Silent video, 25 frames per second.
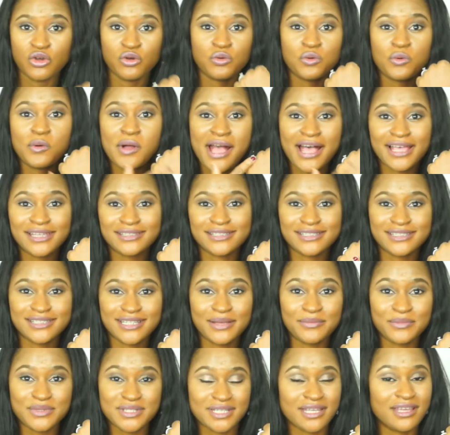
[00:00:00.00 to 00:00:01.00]
who has the
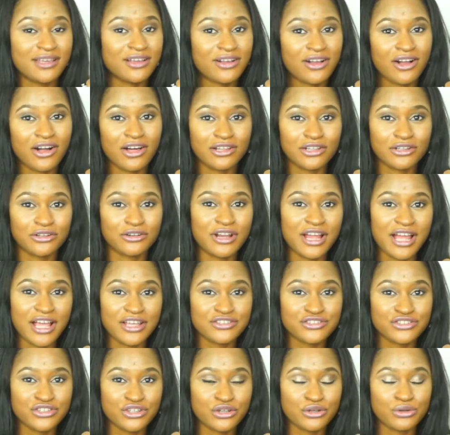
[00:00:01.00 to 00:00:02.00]
same skin color
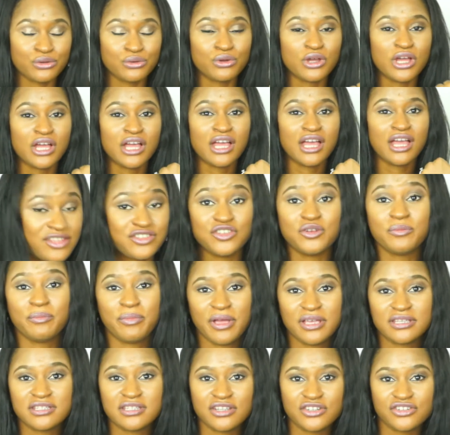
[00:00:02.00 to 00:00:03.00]
as you, has your
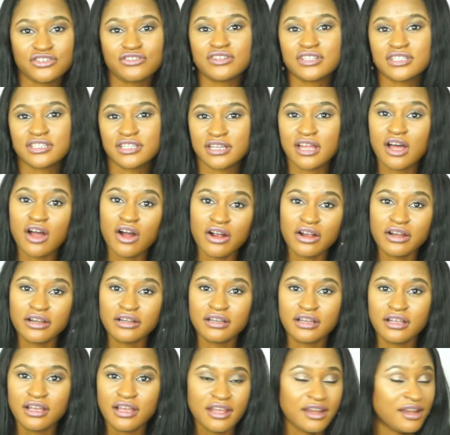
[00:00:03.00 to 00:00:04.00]
best interest at heart.
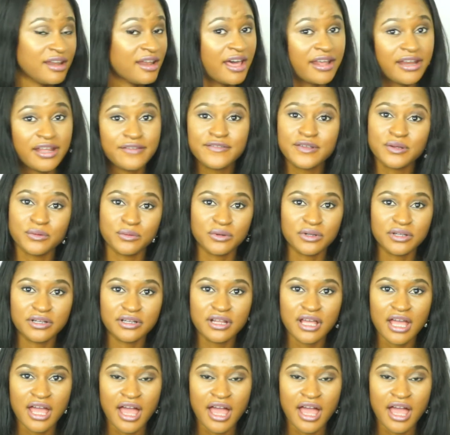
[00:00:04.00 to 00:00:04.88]
Not everyone.